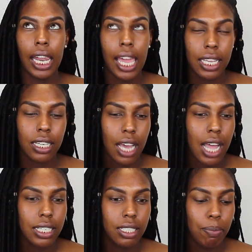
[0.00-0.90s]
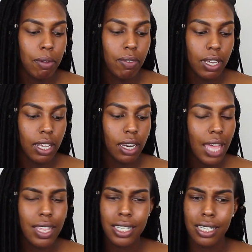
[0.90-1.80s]
I like the concept of it.
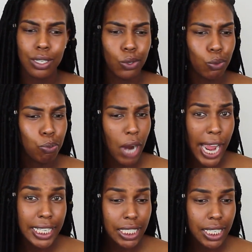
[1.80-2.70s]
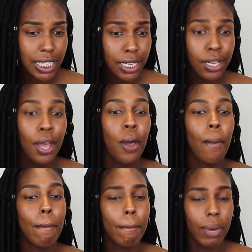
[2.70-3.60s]
I think it's a little pricey,
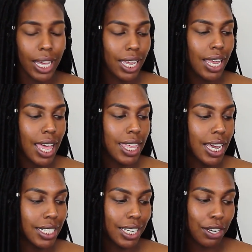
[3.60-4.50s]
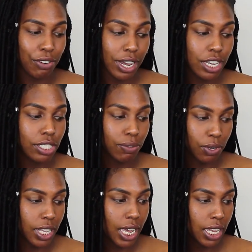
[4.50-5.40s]
but I think it's a great
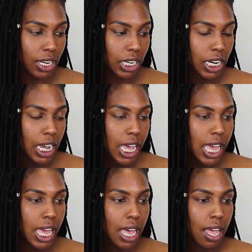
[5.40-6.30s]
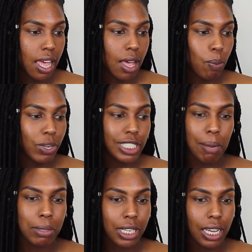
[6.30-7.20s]
exfoliator. Um, once
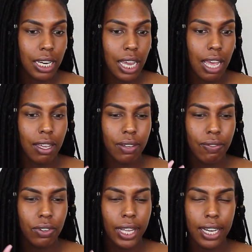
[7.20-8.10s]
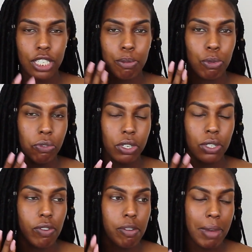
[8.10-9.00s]
I'm done, I feel like I smooth
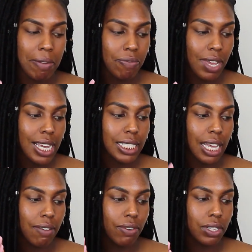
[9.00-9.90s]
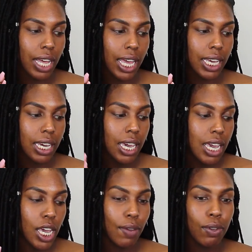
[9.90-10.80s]
this over my face. I feel like
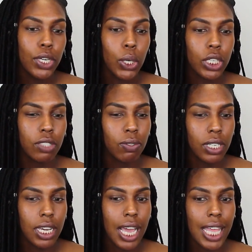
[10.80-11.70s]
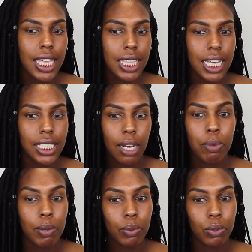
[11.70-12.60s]
if you don't exfoliate, I think that's how
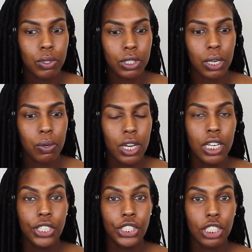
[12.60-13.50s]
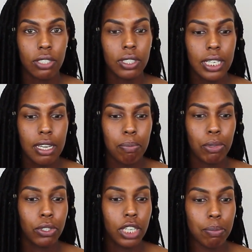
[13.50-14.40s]
people, you know, generally
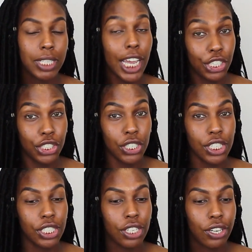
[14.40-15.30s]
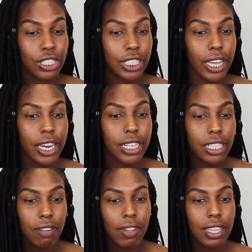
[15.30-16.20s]
build up texture into their skin
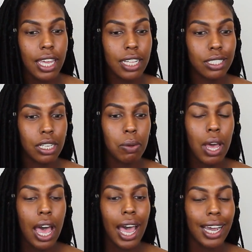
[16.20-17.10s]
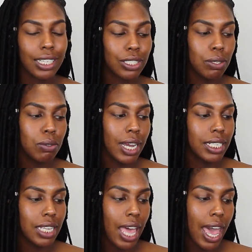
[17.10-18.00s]
and stuff like that. So I do
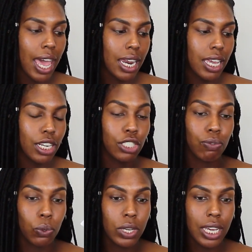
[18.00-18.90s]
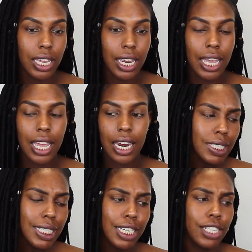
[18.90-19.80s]
like to add an exfoliant and
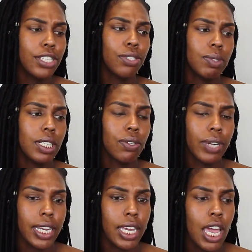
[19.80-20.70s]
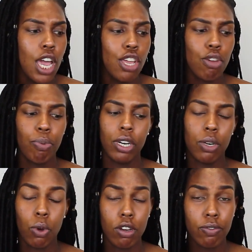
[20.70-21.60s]
this is really great. You put
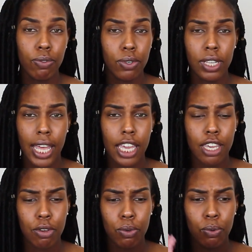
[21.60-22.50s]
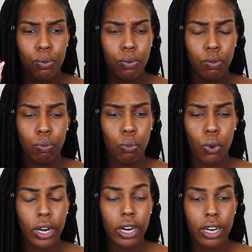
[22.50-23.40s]
it on for like you with
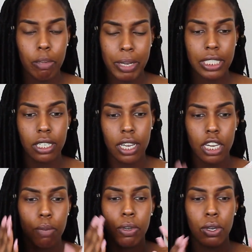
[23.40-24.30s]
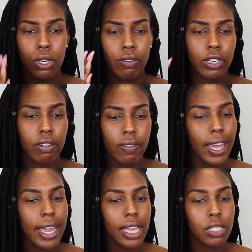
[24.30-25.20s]
water, you mix it in and you put it all over your
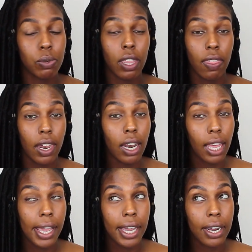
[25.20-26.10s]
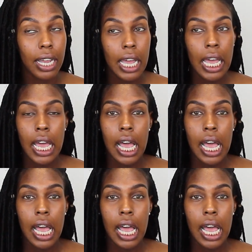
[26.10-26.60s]
face with a thin layer.